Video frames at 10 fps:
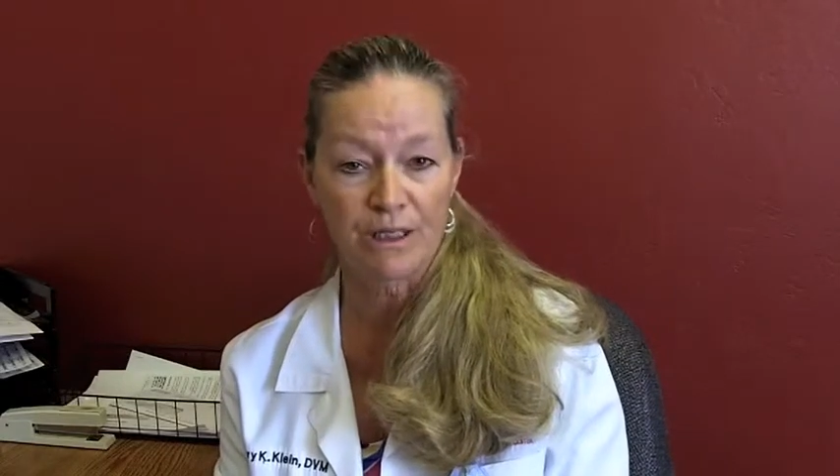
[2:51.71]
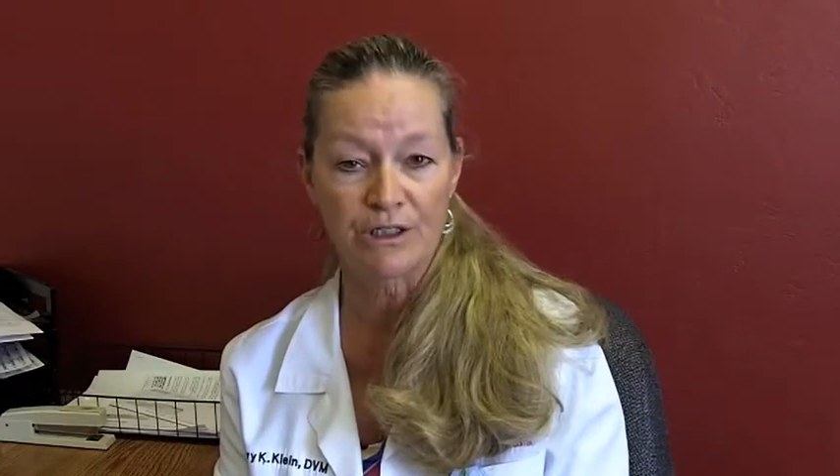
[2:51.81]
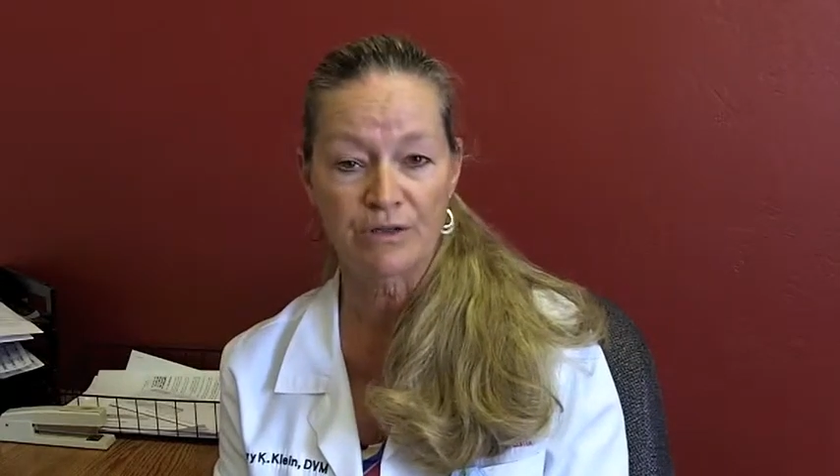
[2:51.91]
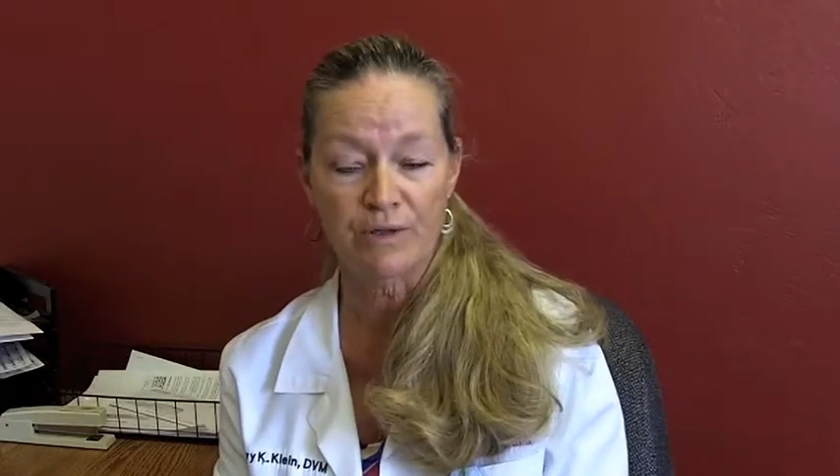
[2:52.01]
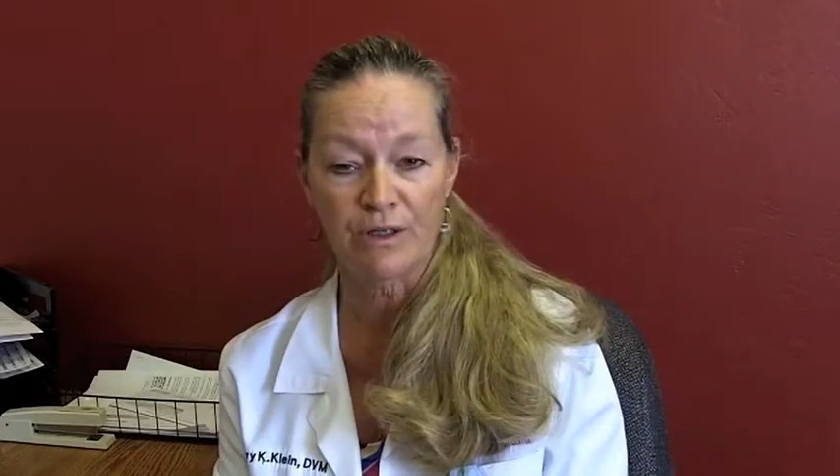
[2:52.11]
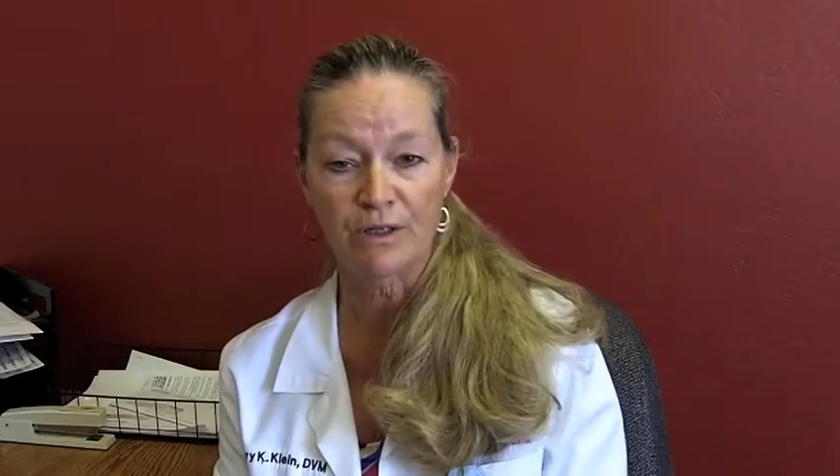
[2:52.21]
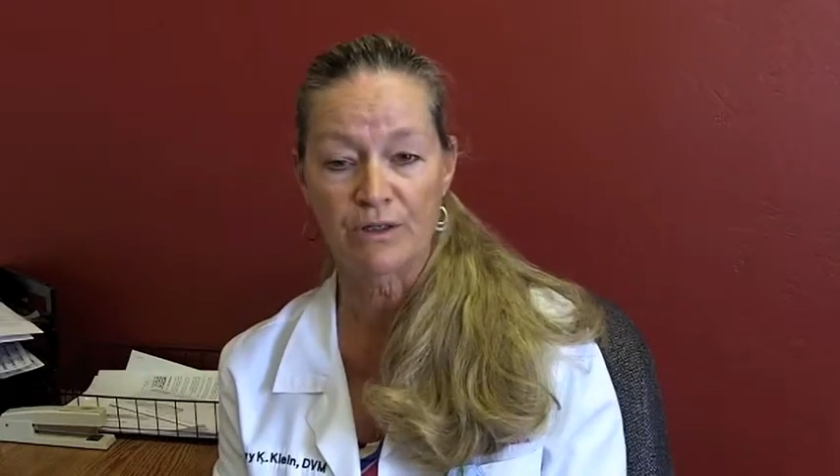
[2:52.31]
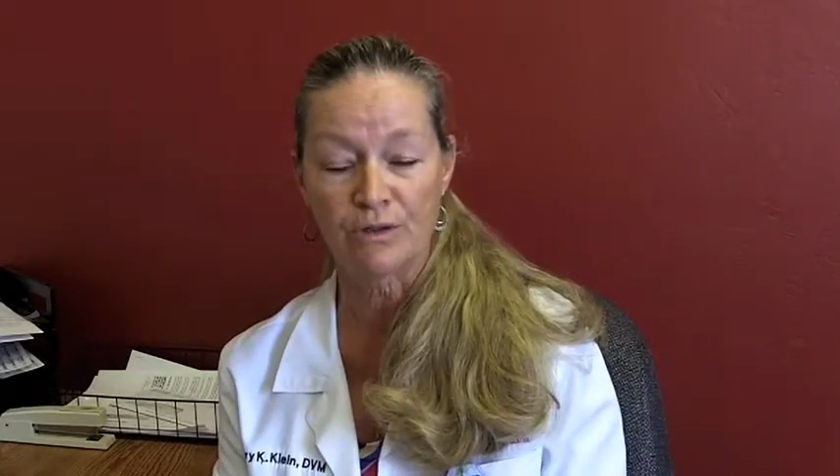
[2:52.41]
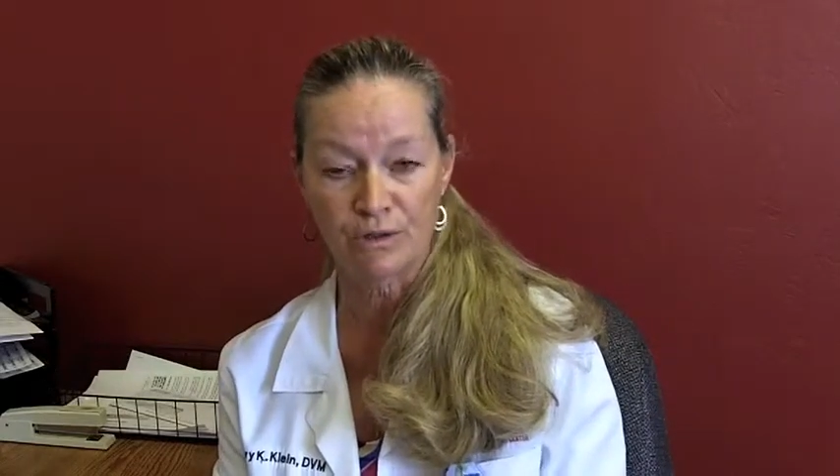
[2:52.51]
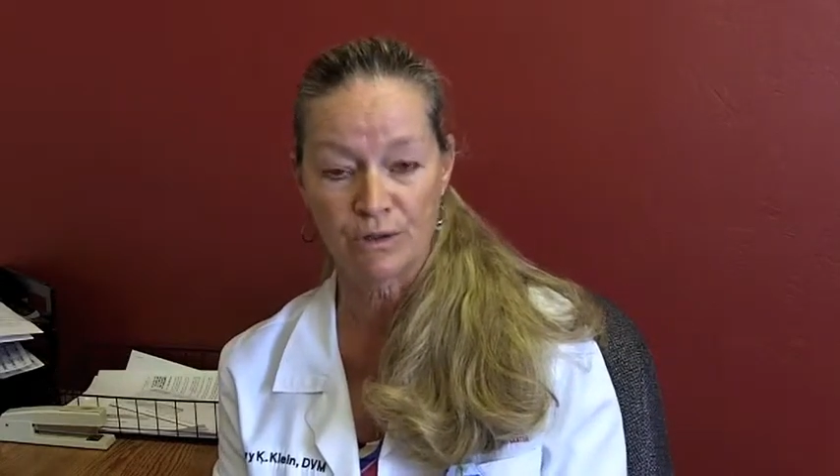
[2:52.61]
each of
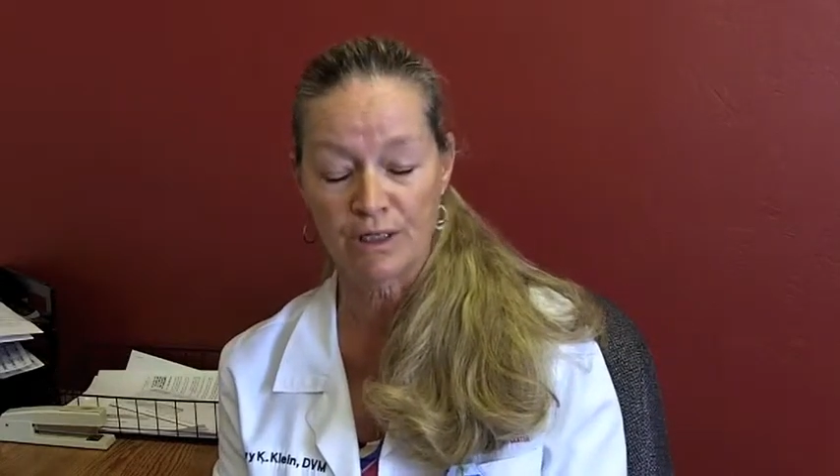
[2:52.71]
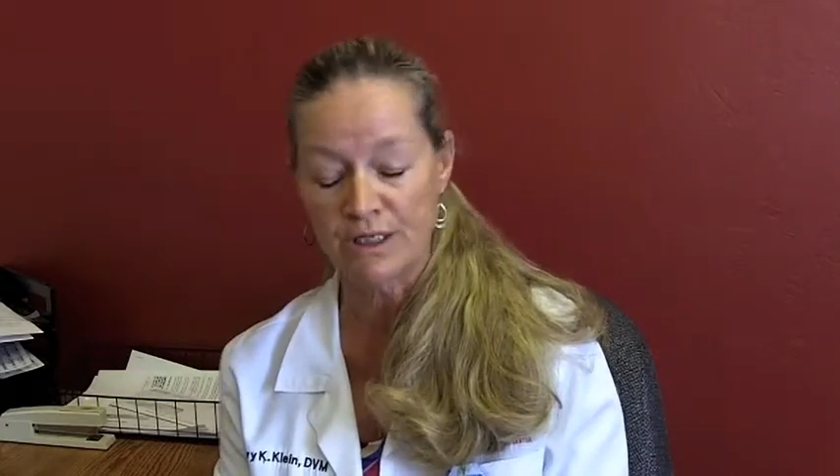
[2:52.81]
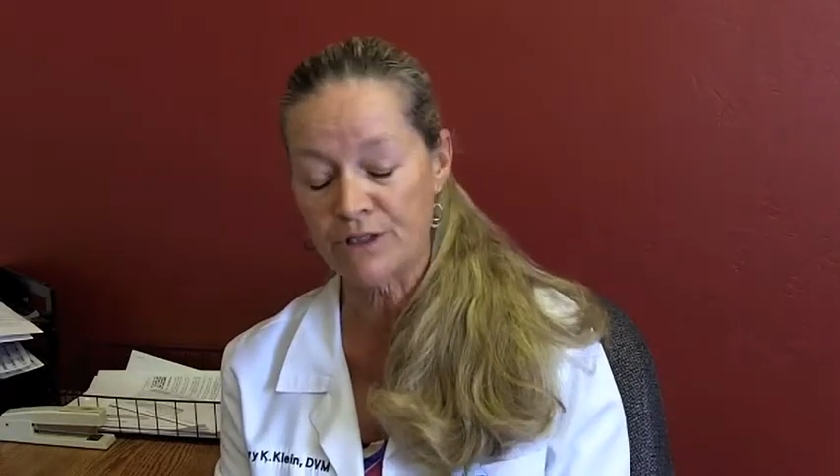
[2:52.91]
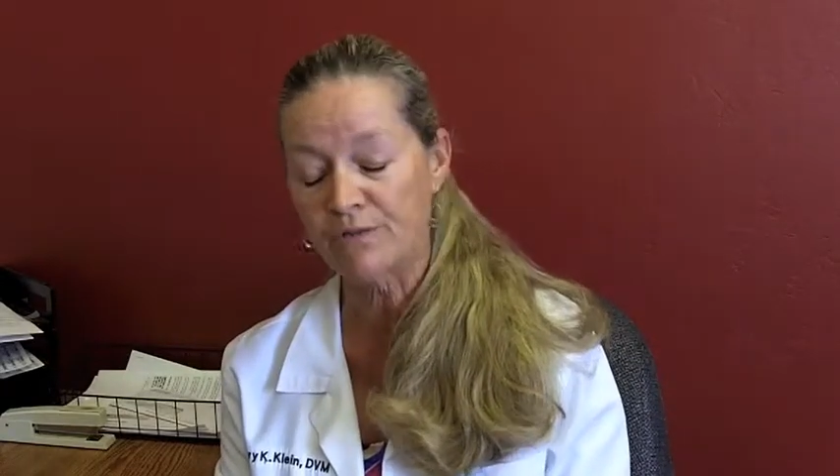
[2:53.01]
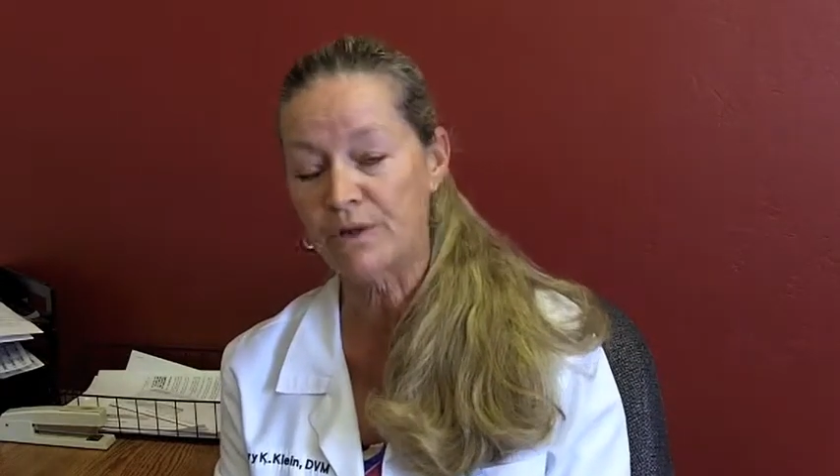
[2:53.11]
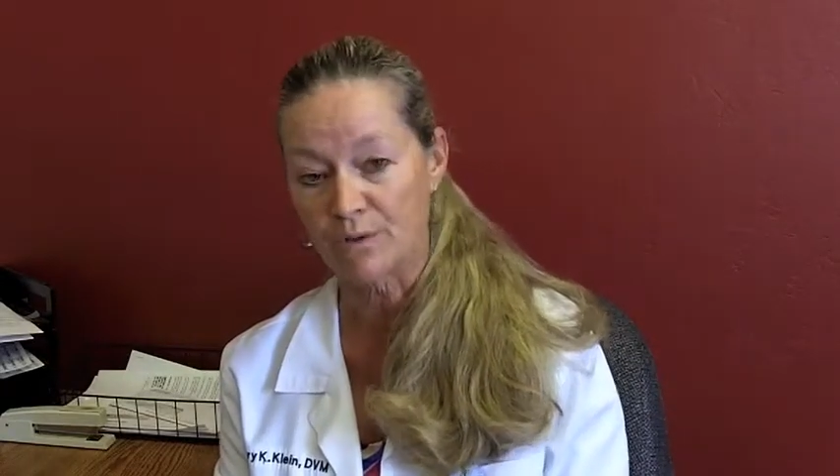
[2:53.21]
the